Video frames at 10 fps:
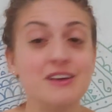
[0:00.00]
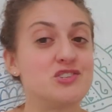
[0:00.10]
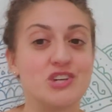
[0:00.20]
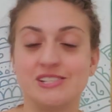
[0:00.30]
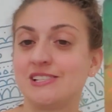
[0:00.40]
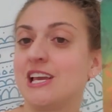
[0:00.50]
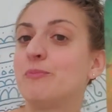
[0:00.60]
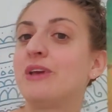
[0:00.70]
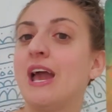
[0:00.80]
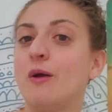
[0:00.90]
just
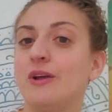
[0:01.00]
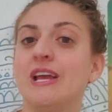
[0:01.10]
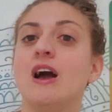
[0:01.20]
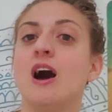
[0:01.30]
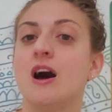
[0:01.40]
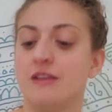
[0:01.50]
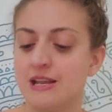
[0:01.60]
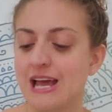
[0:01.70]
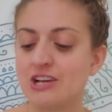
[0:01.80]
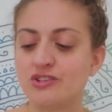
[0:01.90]
keep carrying on
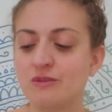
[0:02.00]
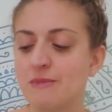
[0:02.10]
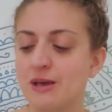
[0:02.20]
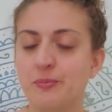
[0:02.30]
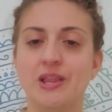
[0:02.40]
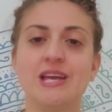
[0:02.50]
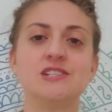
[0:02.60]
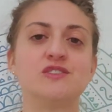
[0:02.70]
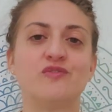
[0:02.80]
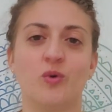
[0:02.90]
and actually make
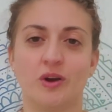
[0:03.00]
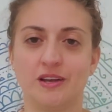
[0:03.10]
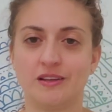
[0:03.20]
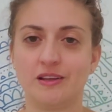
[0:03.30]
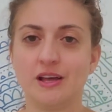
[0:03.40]
plans for it